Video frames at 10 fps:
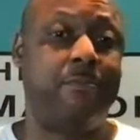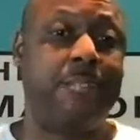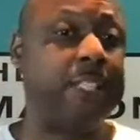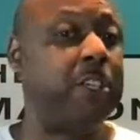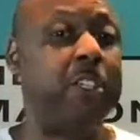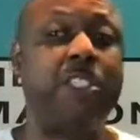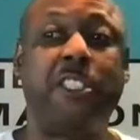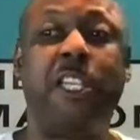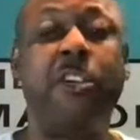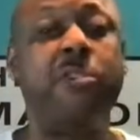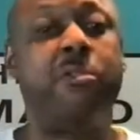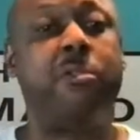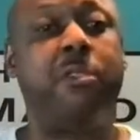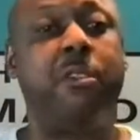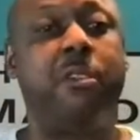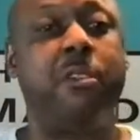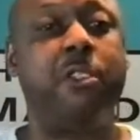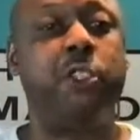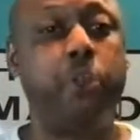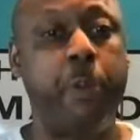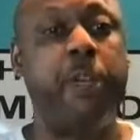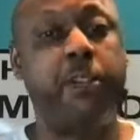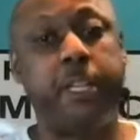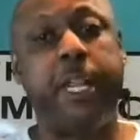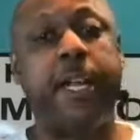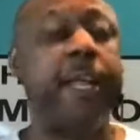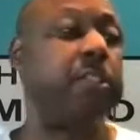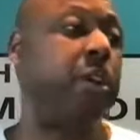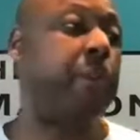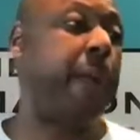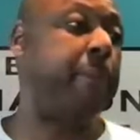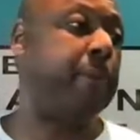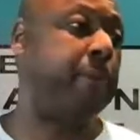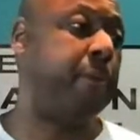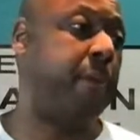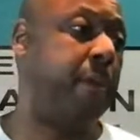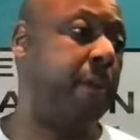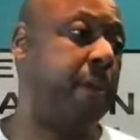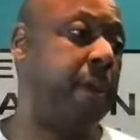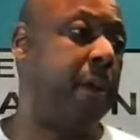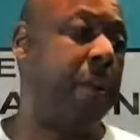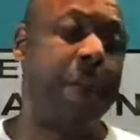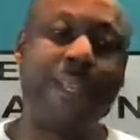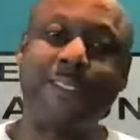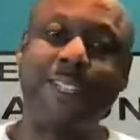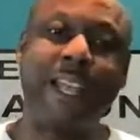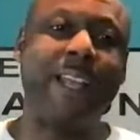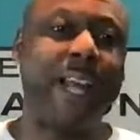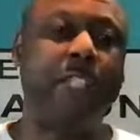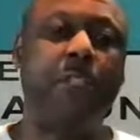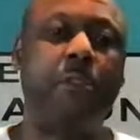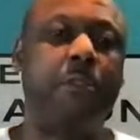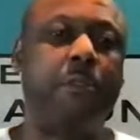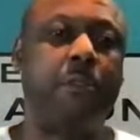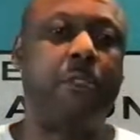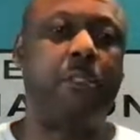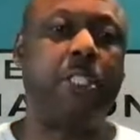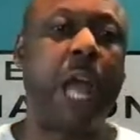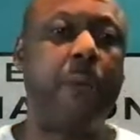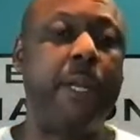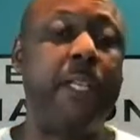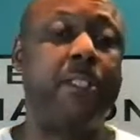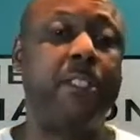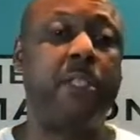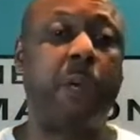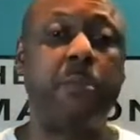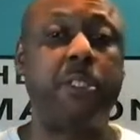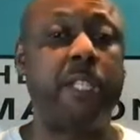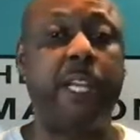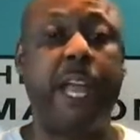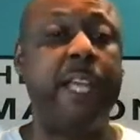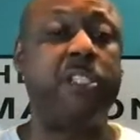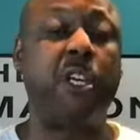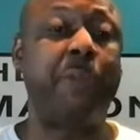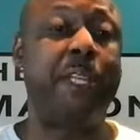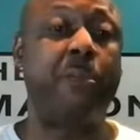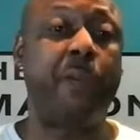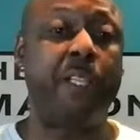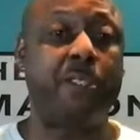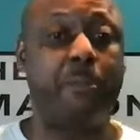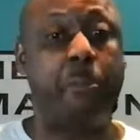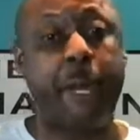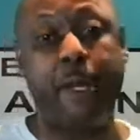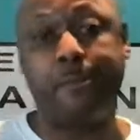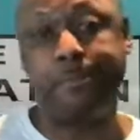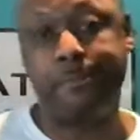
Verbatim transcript: that's going to still do better than that A paper. I'm not saying not to shop with A I'm just saying that A ain't the best. Bam.